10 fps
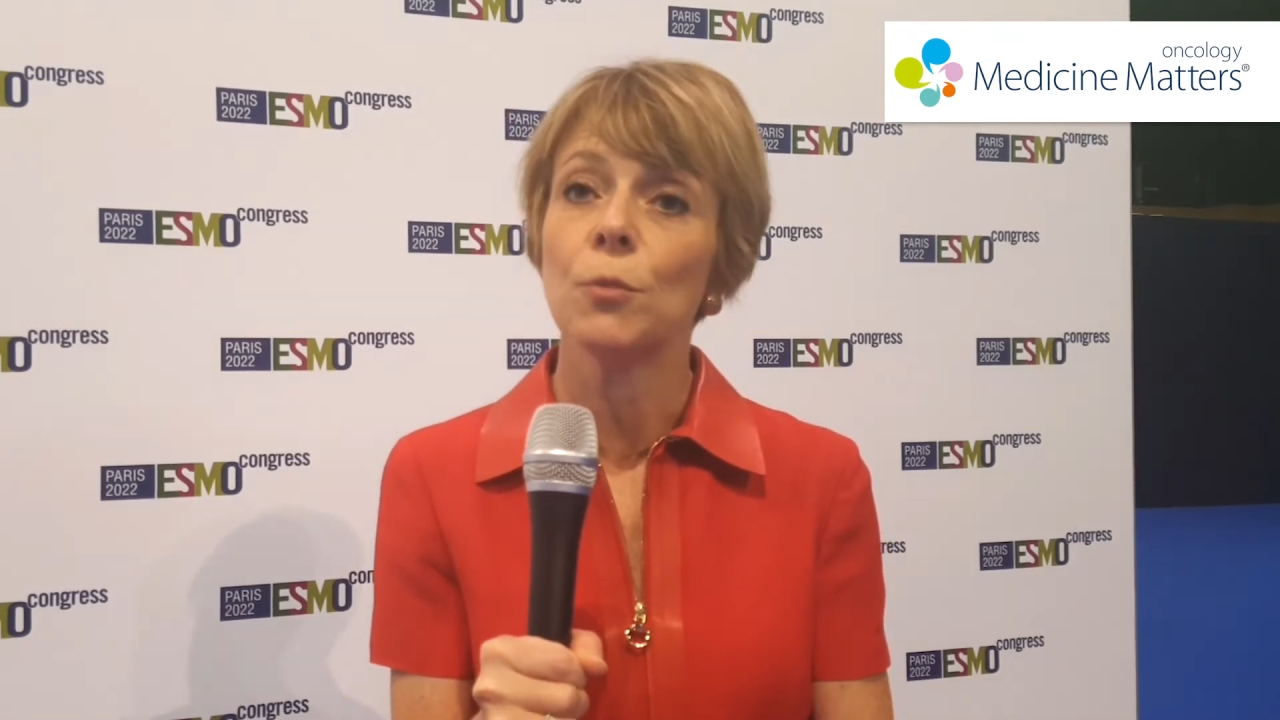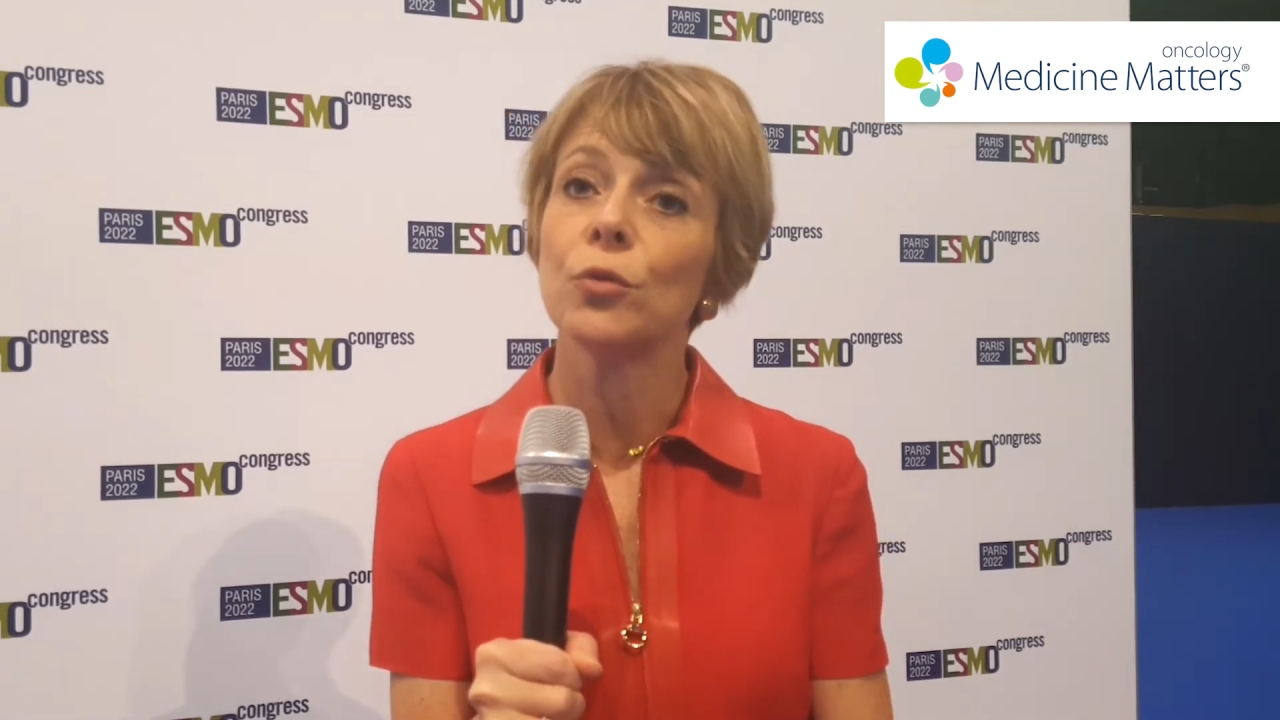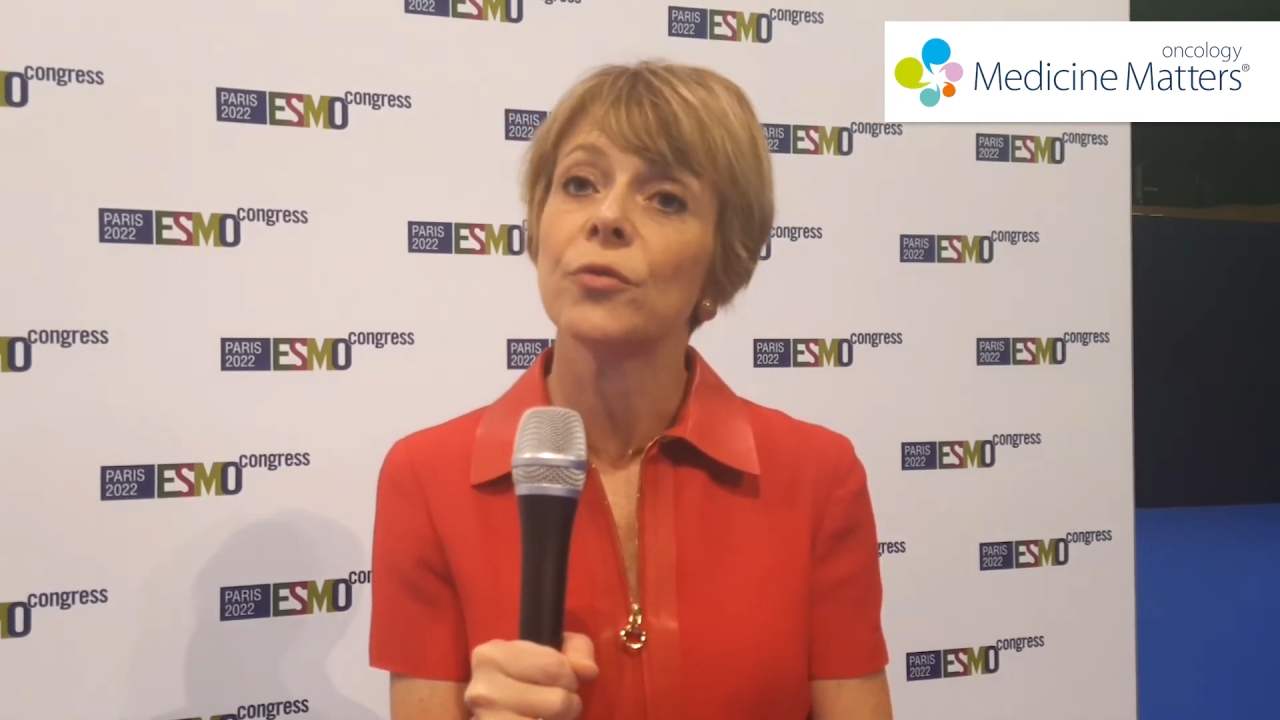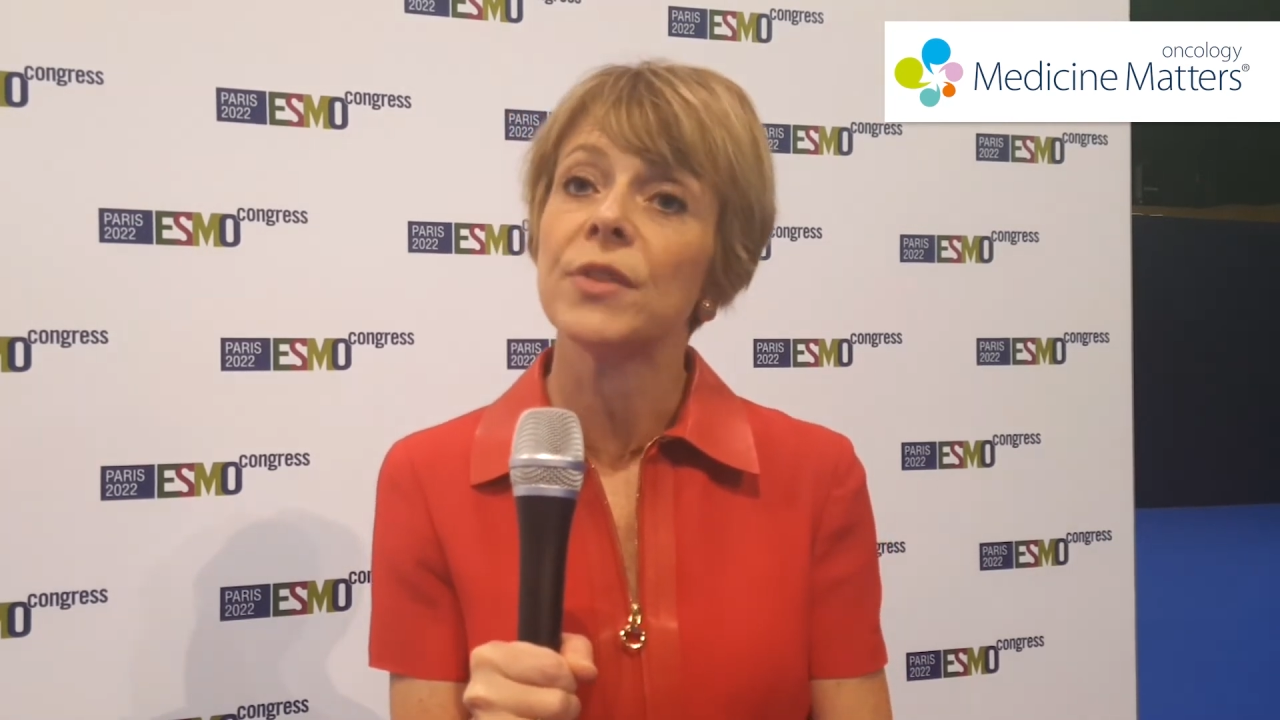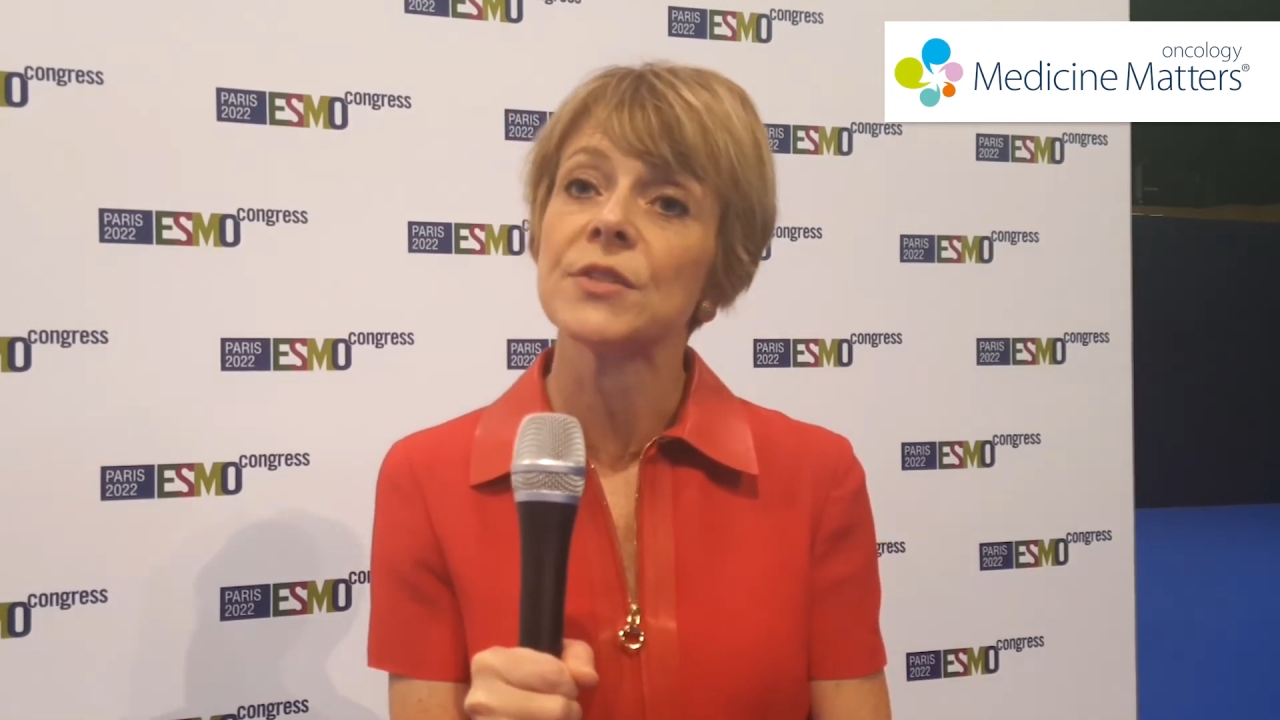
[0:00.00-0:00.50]

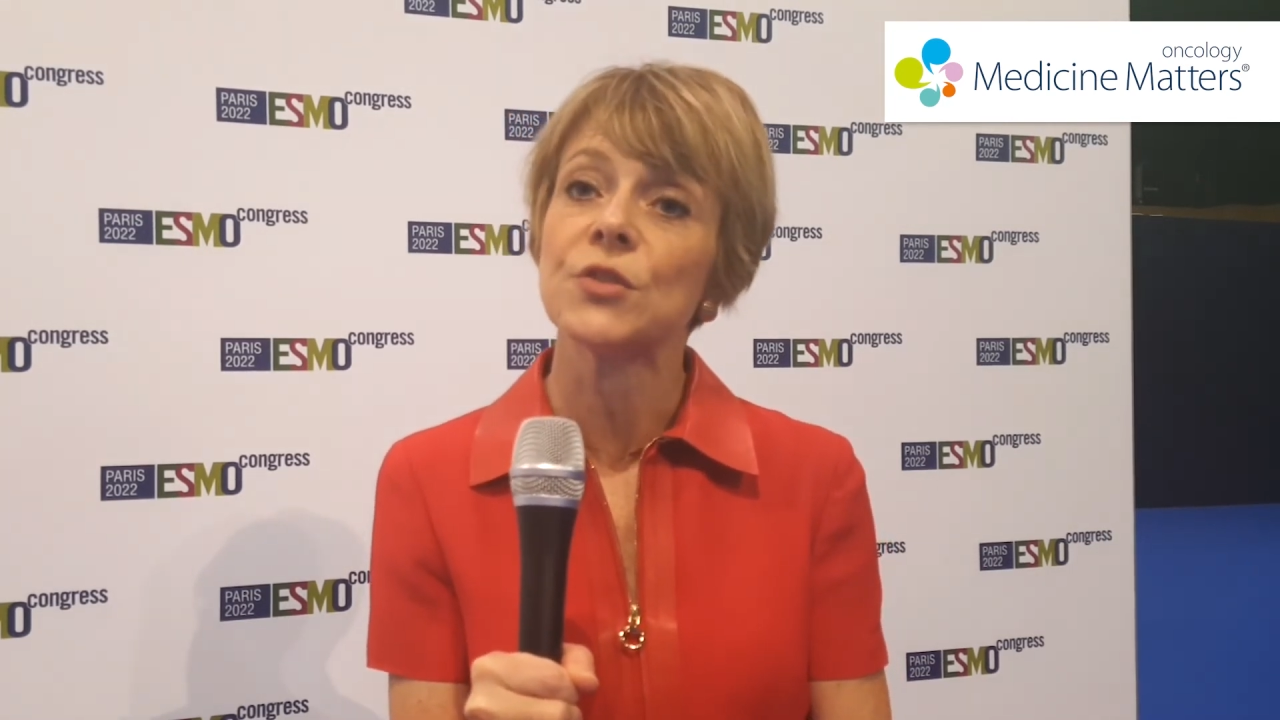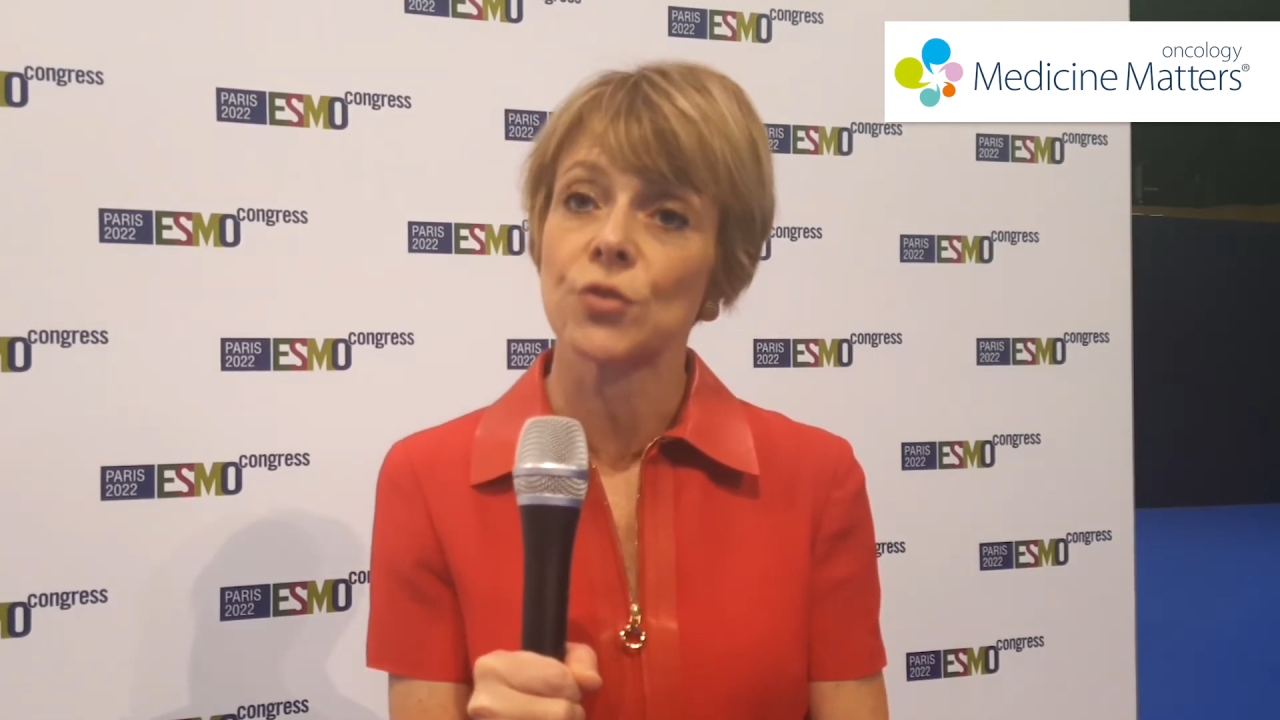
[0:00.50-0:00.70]
move this